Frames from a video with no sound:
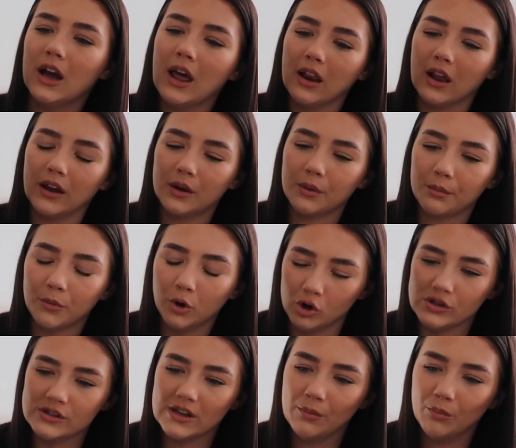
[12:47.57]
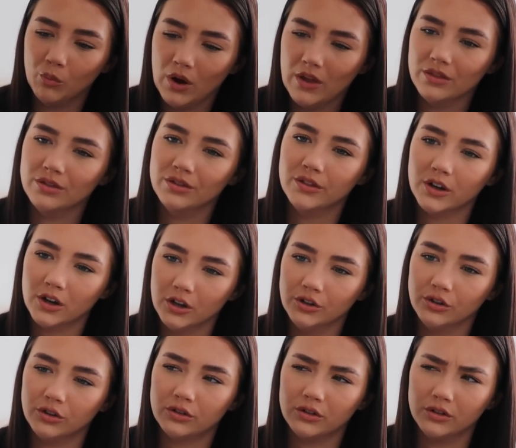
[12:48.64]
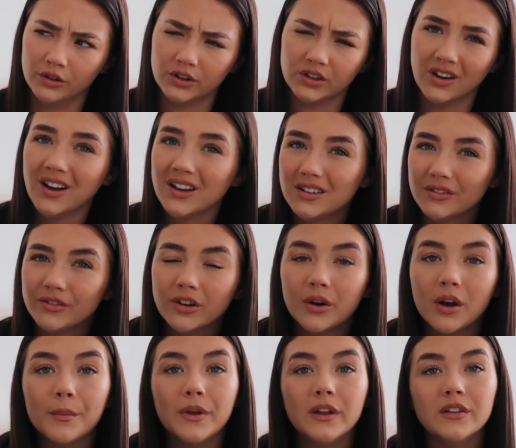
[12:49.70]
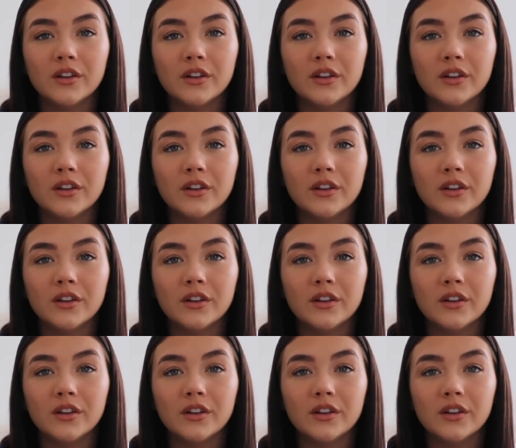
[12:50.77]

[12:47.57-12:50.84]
and like content when the clothes look nice, if you know what I mean.